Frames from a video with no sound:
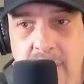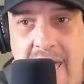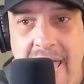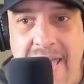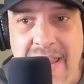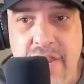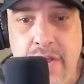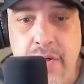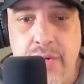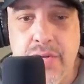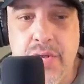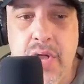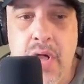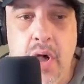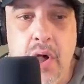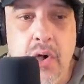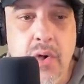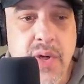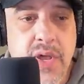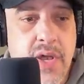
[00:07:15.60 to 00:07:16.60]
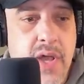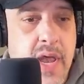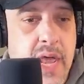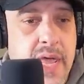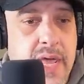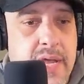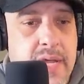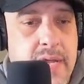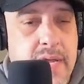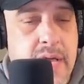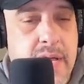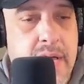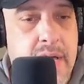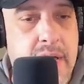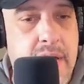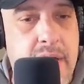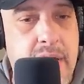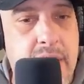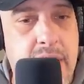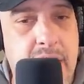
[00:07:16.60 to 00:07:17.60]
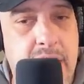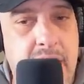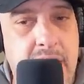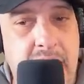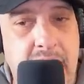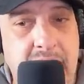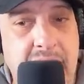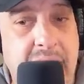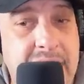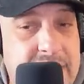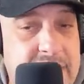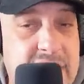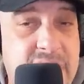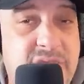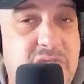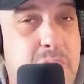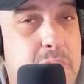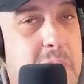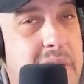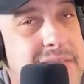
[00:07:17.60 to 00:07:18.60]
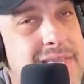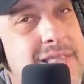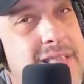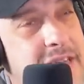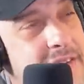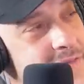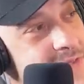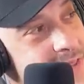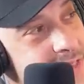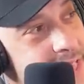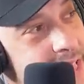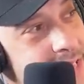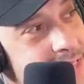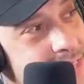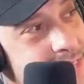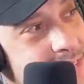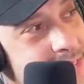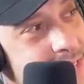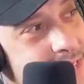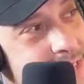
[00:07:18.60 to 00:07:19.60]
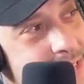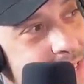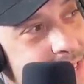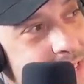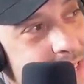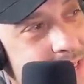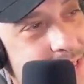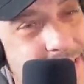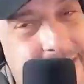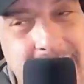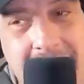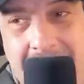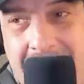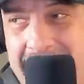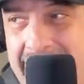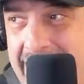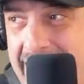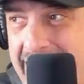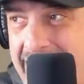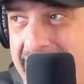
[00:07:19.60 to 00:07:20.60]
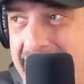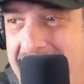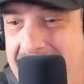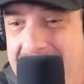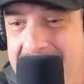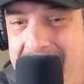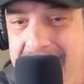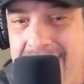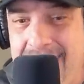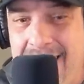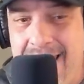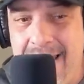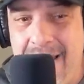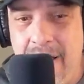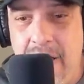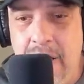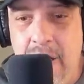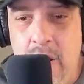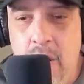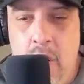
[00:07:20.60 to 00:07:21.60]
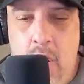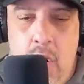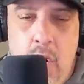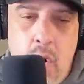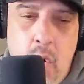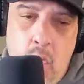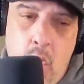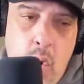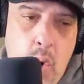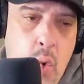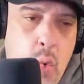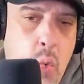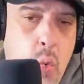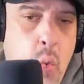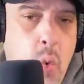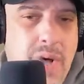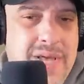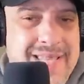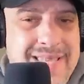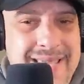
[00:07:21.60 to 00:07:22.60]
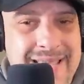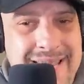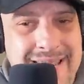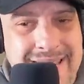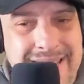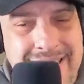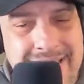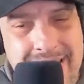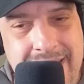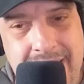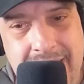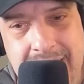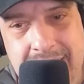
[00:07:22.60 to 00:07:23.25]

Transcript: nine years ago, and and uh, got to live his best life his last decade and uh, wasn't